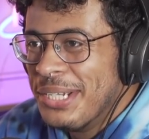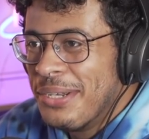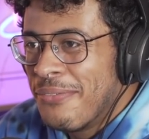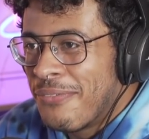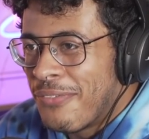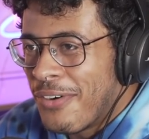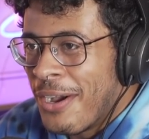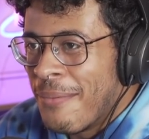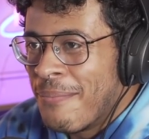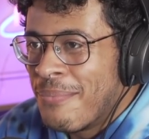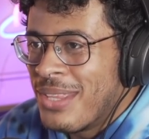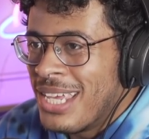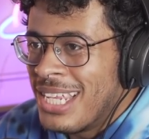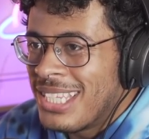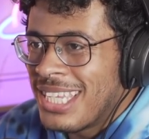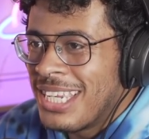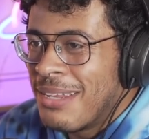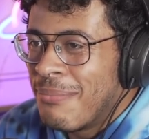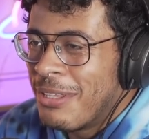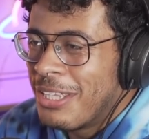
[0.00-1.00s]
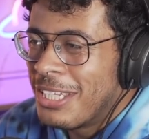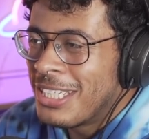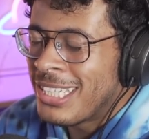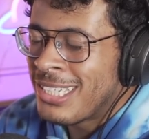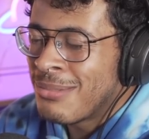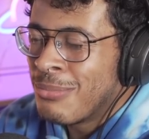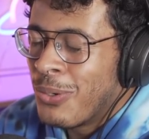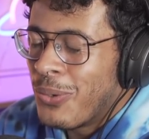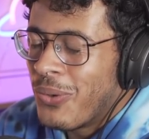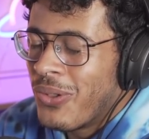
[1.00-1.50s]
from its inability
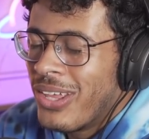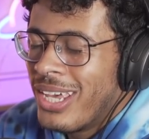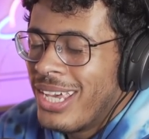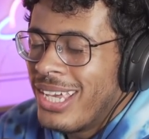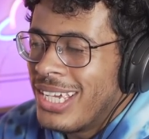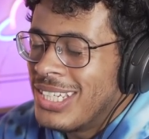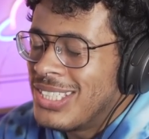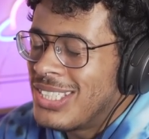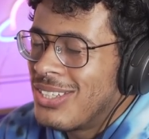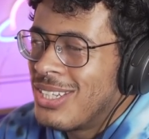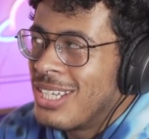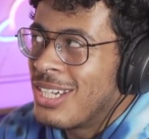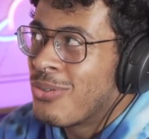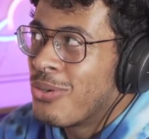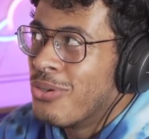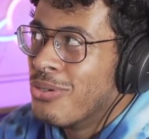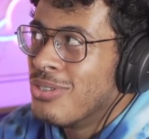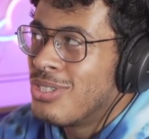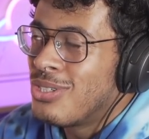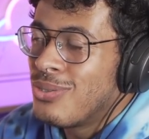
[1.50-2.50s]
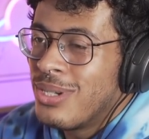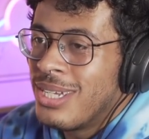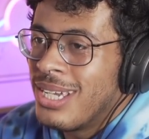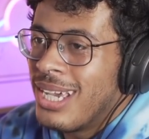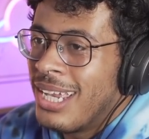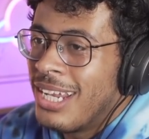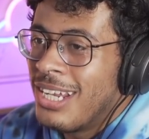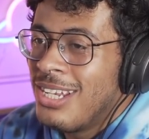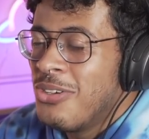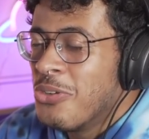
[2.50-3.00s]
to molt until it grows to a,
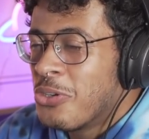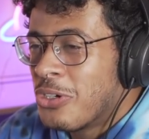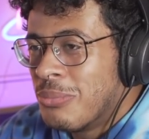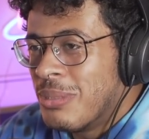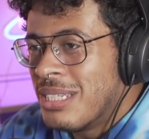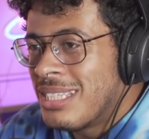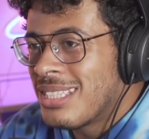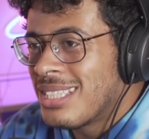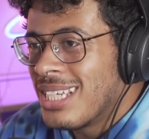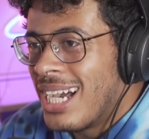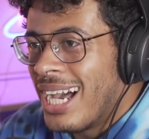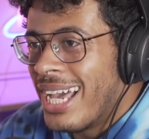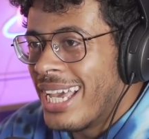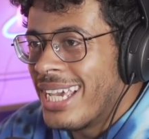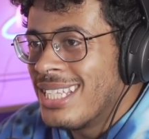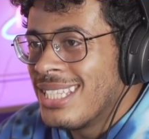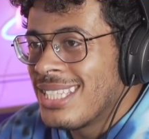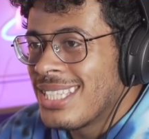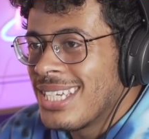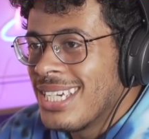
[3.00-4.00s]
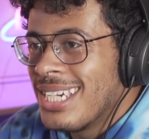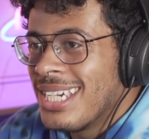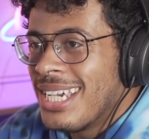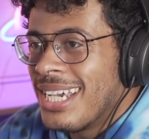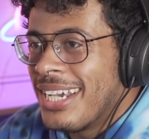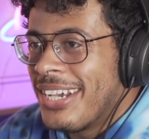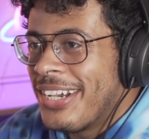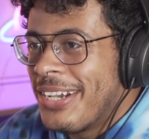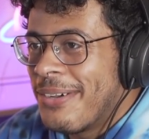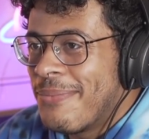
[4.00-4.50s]
an enormous size
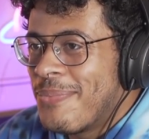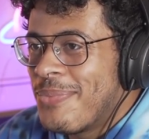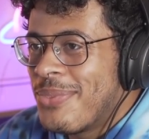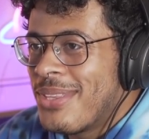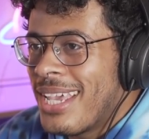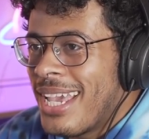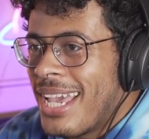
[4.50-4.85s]
um,